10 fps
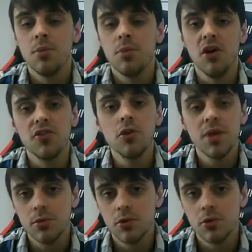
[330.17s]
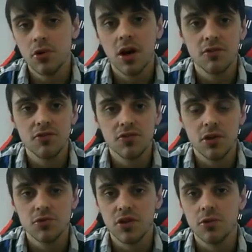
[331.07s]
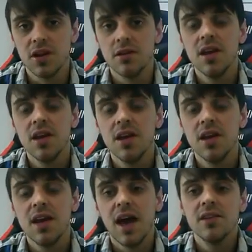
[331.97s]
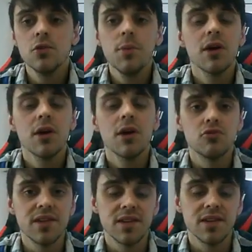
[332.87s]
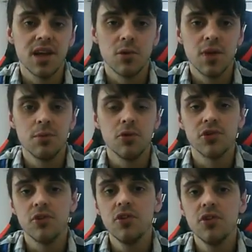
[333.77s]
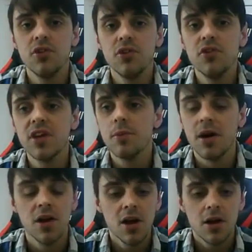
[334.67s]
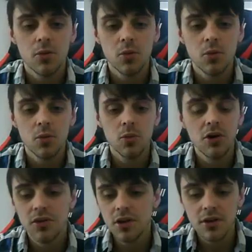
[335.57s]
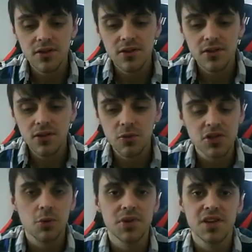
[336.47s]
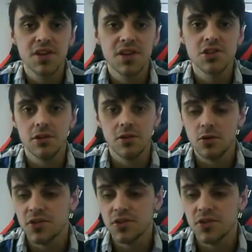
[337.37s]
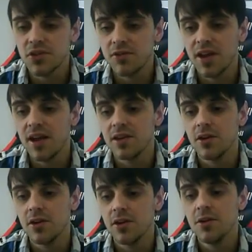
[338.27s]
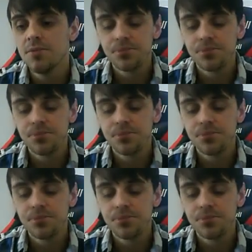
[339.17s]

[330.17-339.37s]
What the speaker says: but a few people kind of trickled in, and it's all about resonating with people. So if you think about, well, you know, there's too much competition or stuff like that, you know,